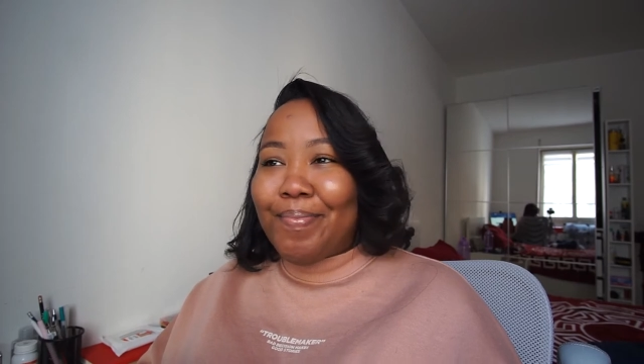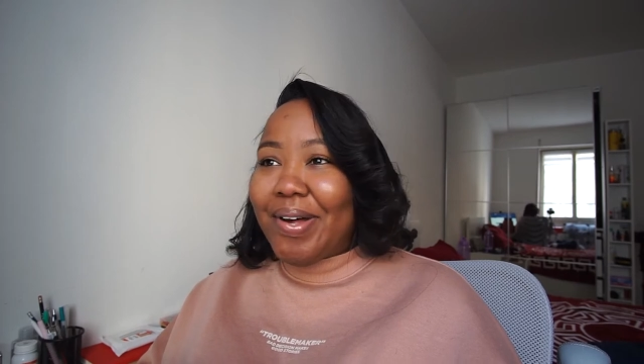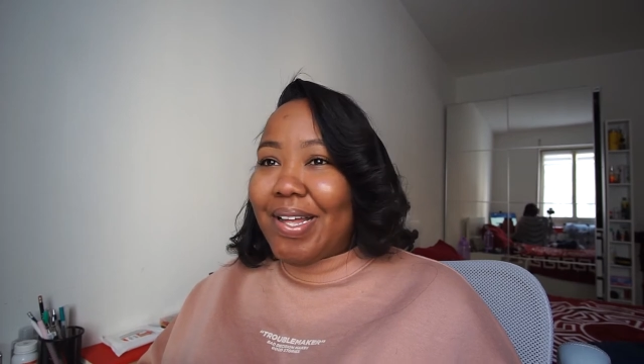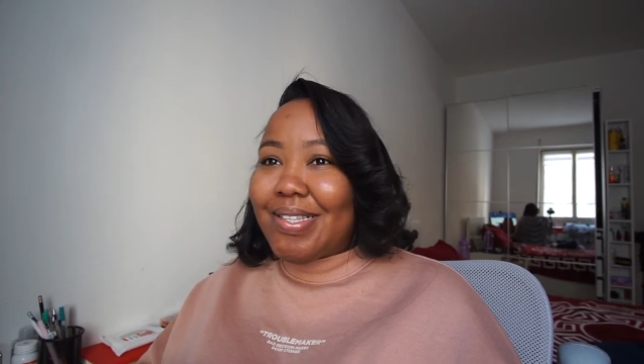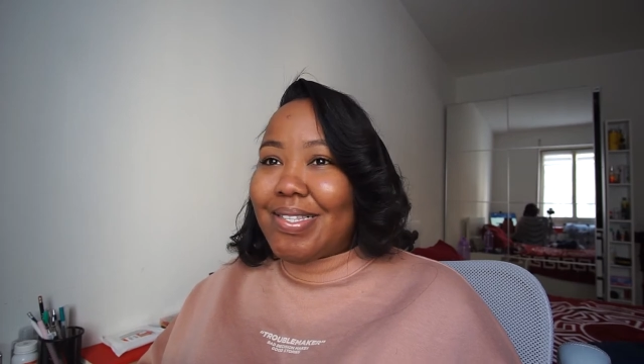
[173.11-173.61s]

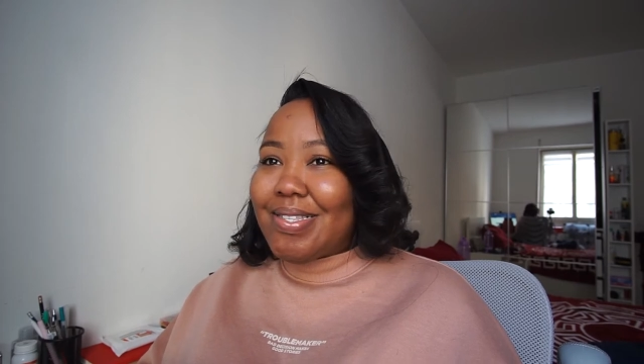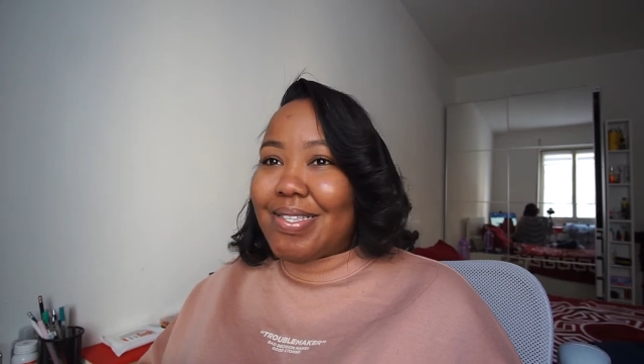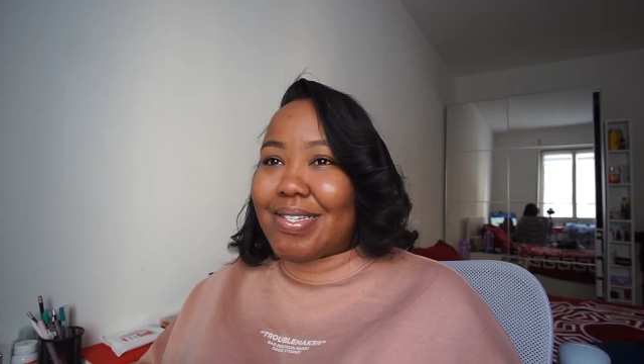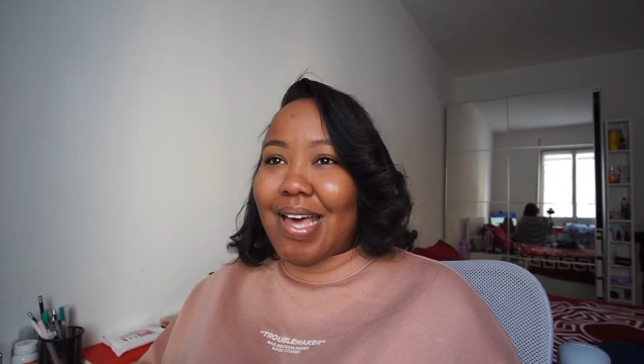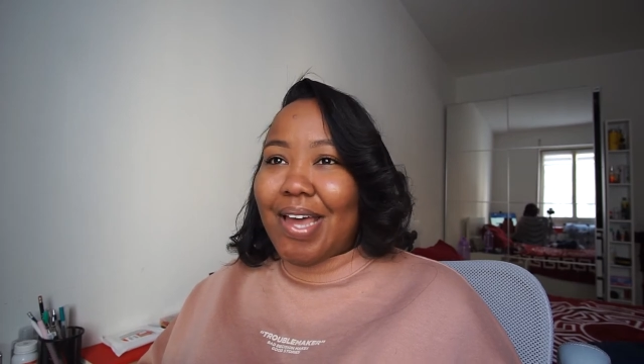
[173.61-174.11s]

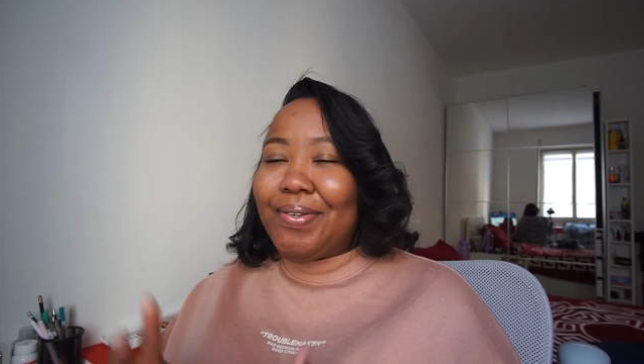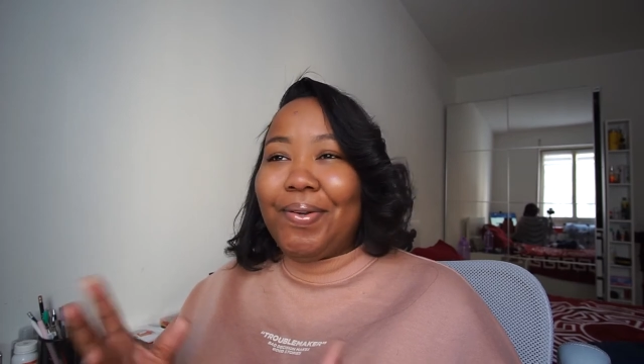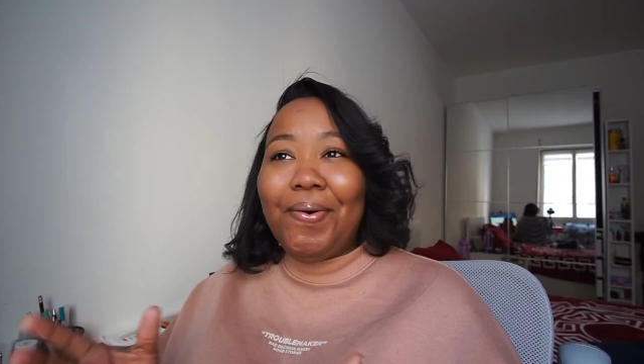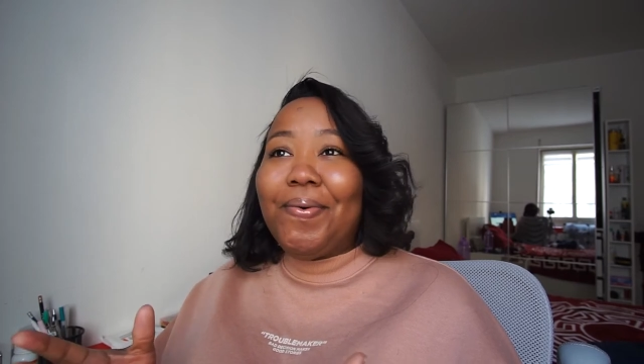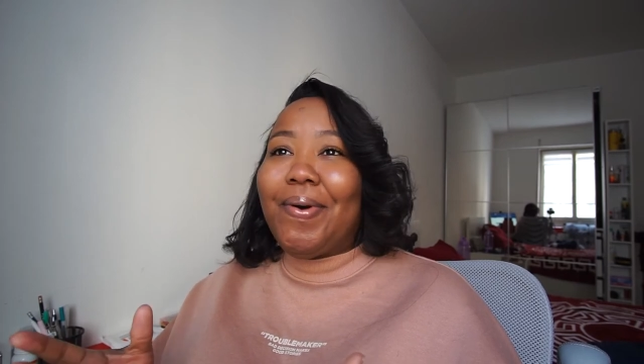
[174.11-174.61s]
but I don't
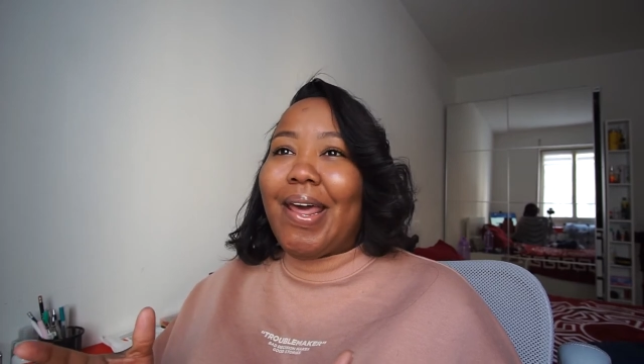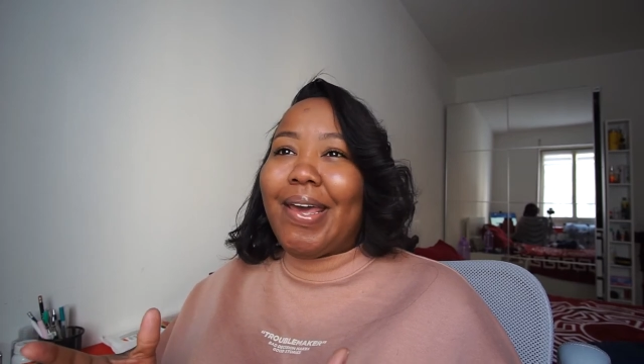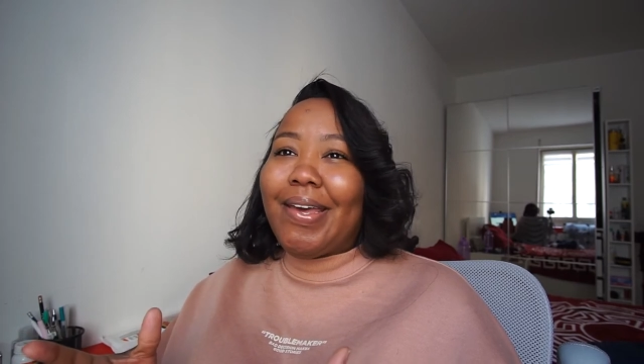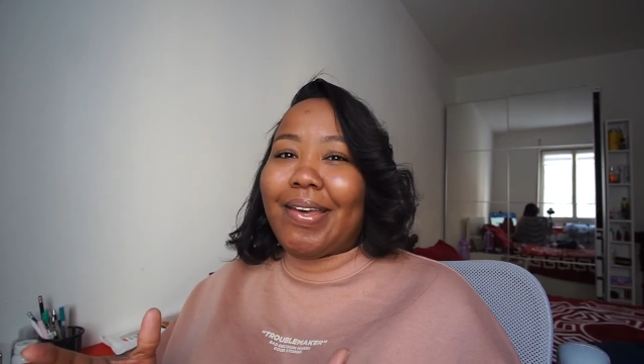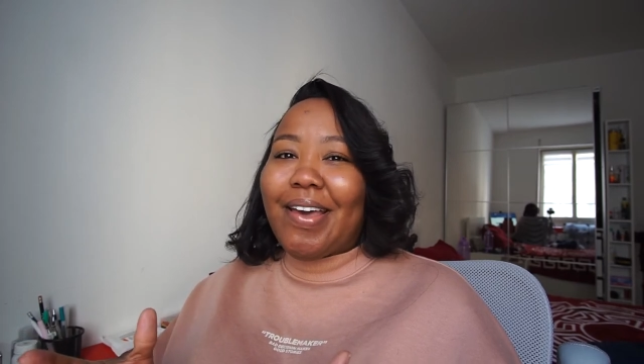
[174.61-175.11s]
know,
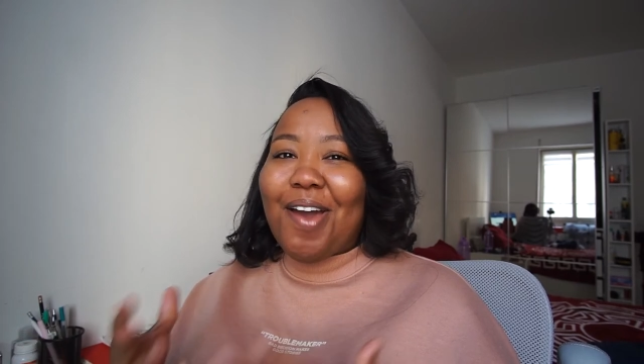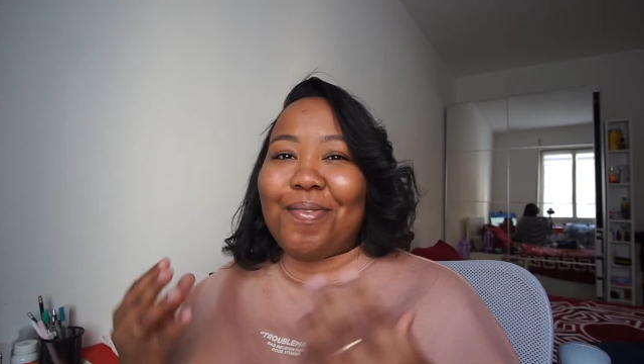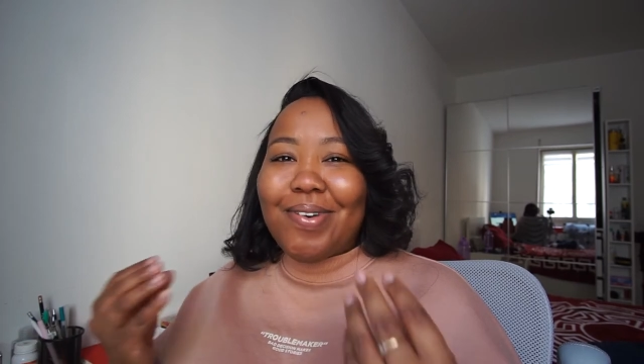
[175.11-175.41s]
like I